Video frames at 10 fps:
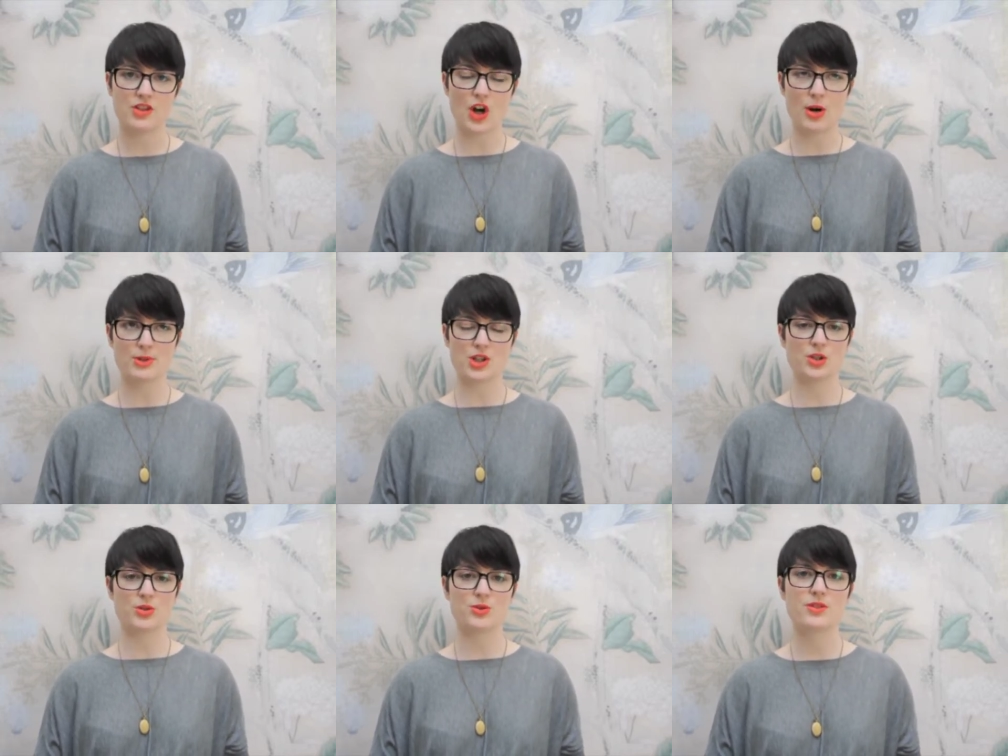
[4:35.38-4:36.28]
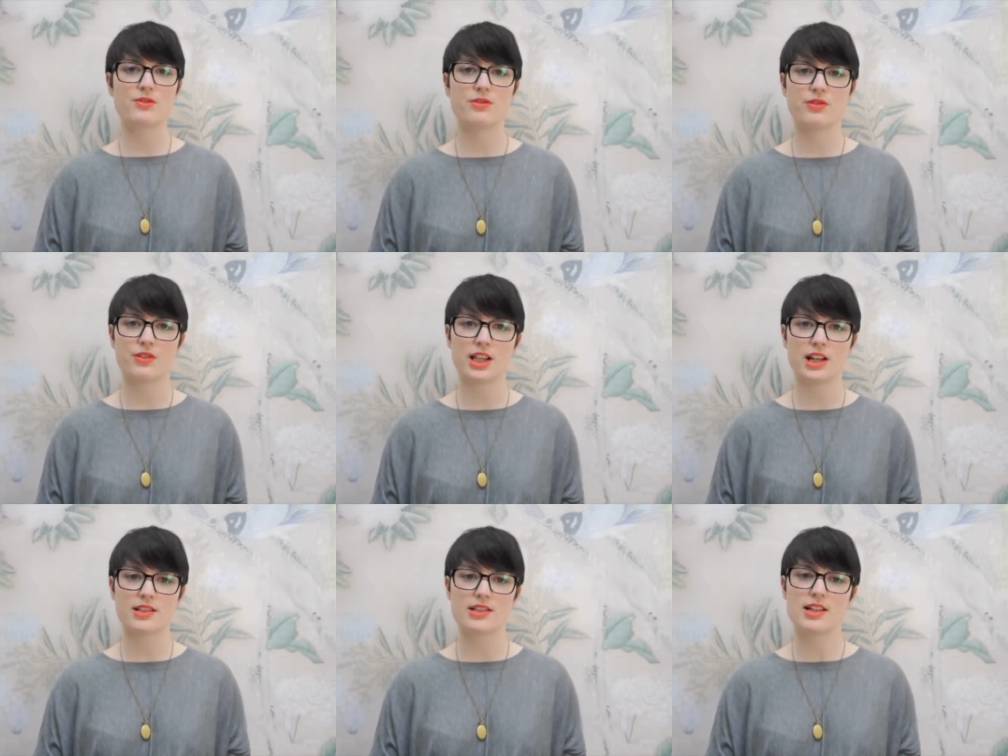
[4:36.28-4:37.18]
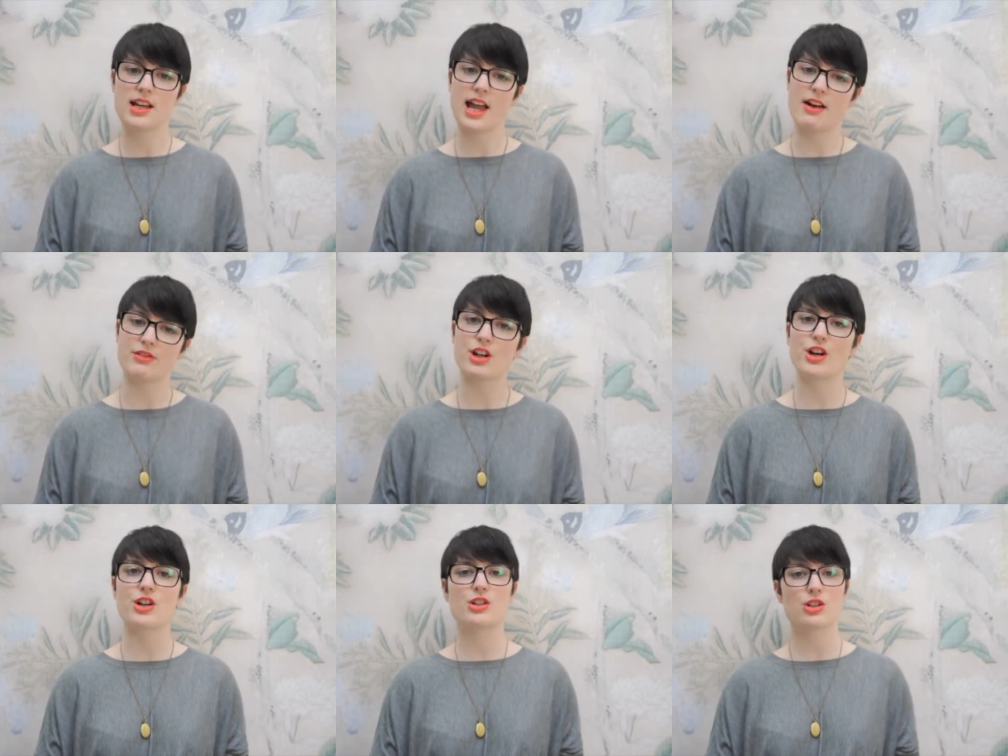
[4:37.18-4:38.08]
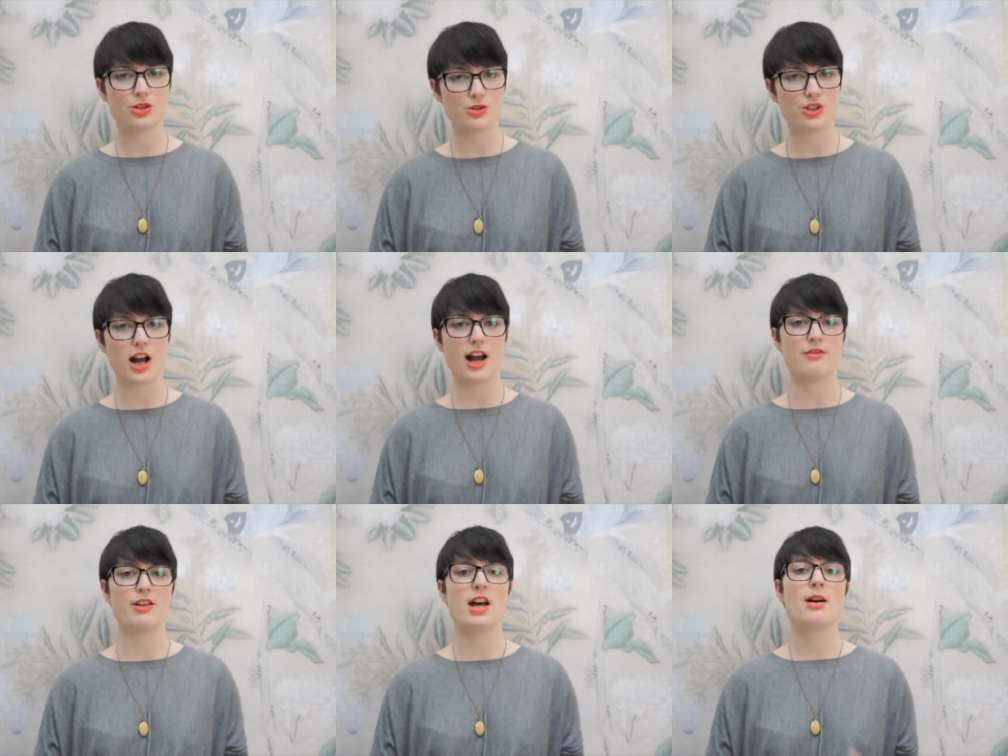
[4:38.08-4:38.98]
top tools for freelancing: Evernote, Google Drive,